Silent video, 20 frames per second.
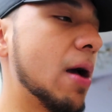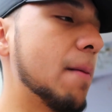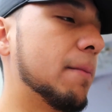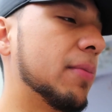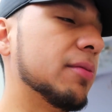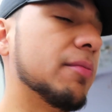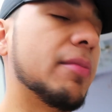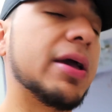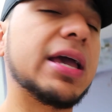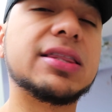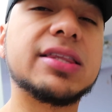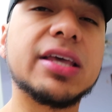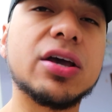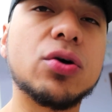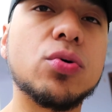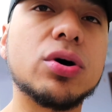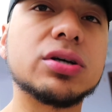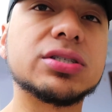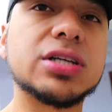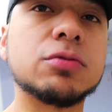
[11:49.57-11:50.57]
But the main thing
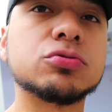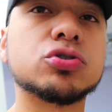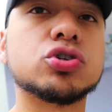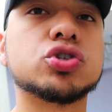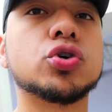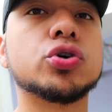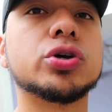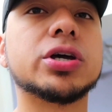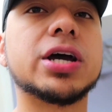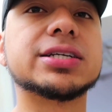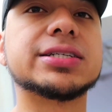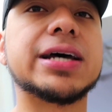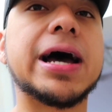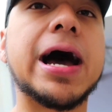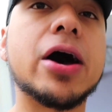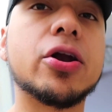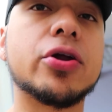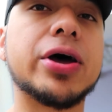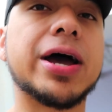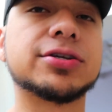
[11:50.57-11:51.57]
was, I was just showing you guys
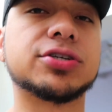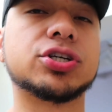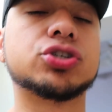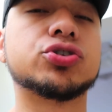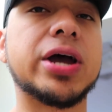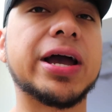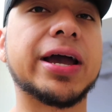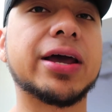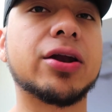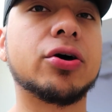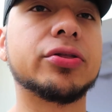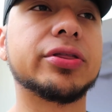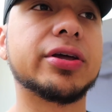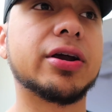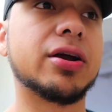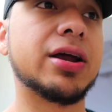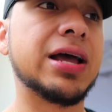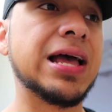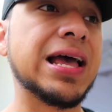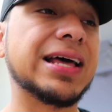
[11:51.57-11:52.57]
how to actually track it on
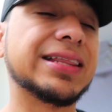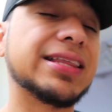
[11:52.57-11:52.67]
there.